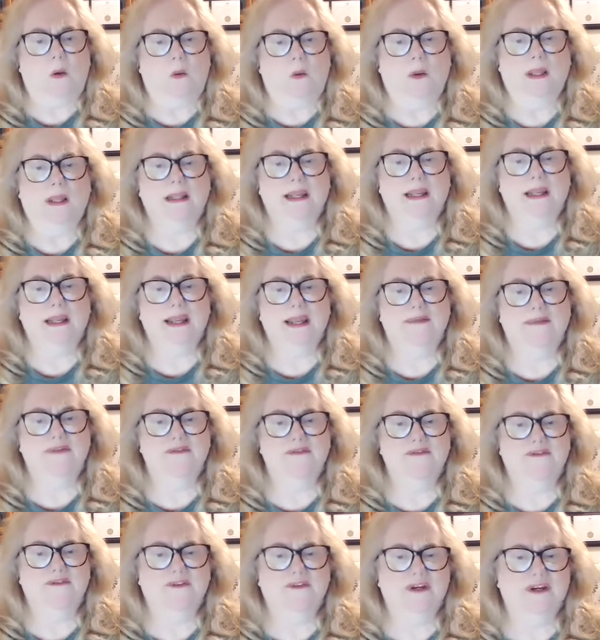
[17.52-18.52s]
Well, I
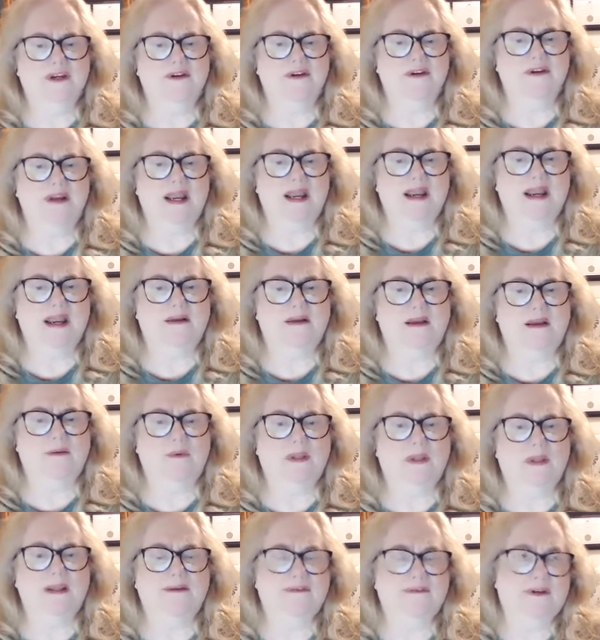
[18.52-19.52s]
haven't figured out,
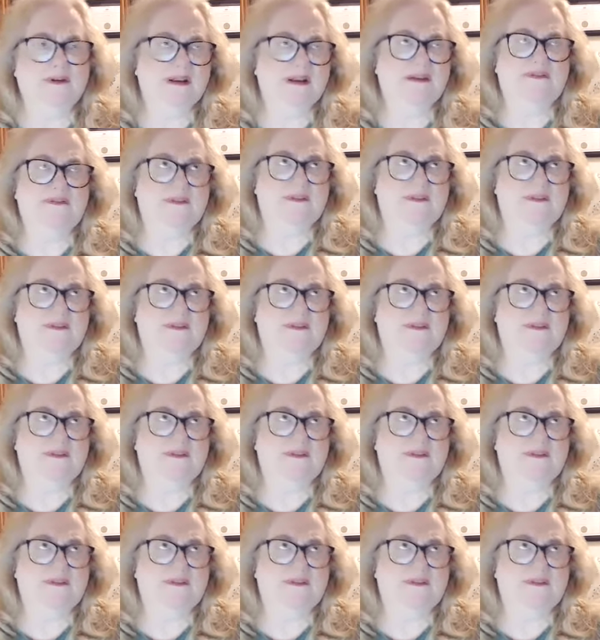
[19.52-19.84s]
well, I finally